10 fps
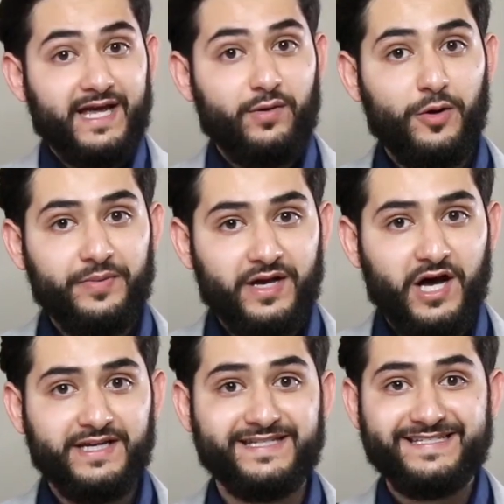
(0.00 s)
Now I'll be
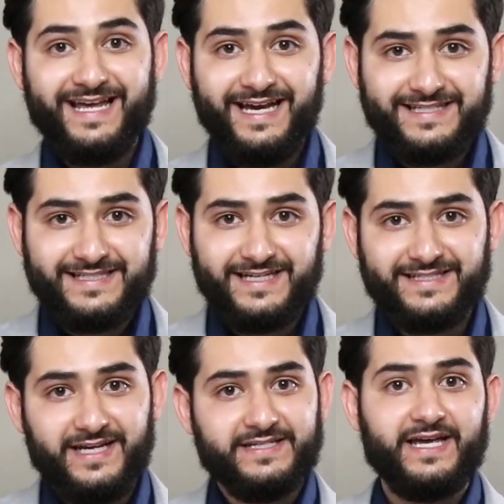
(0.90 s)
honest, Texas
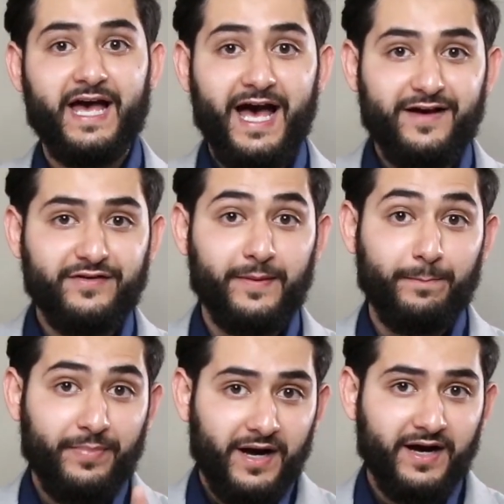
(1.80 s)
doesn't have it,
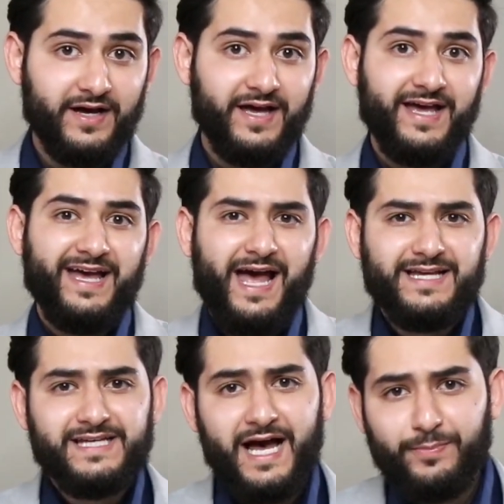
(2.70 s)
but it
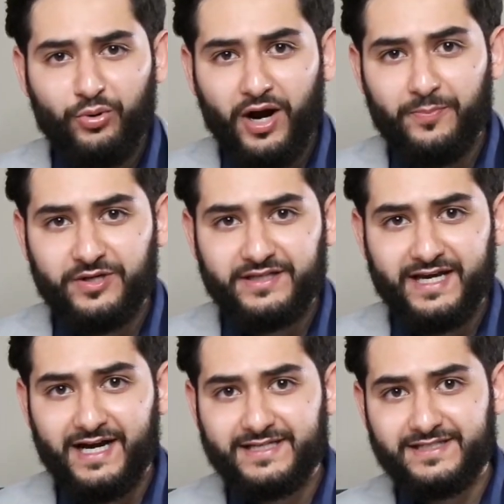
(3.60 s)
has high property
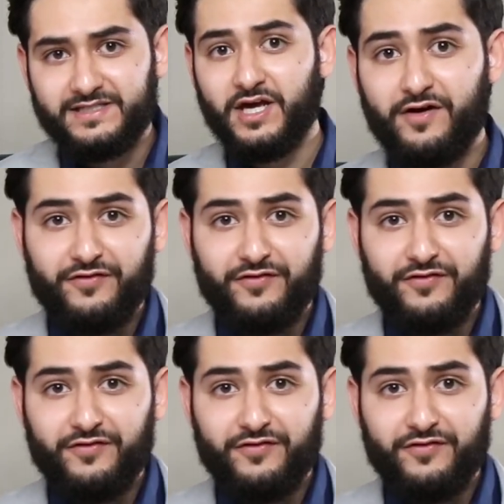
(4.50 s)
taxes.